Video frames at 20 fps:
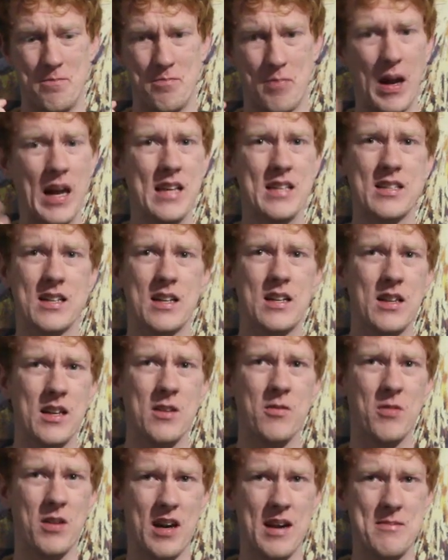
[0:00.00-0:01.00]

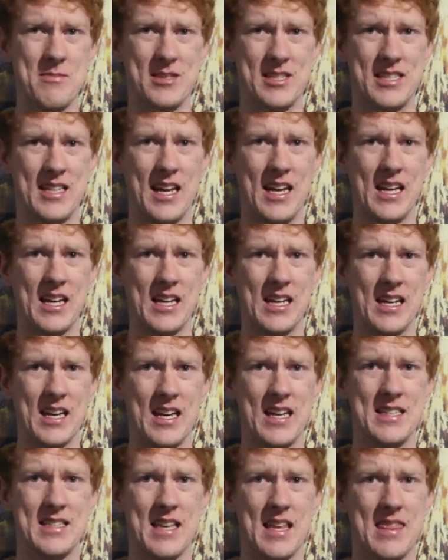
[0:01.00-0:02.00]
Basically, what I'm saying
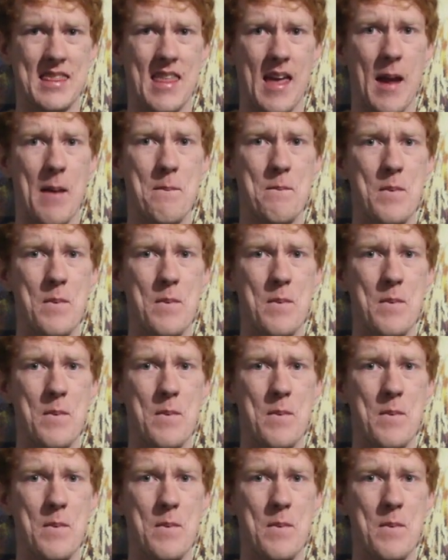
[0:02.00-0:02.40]
is that they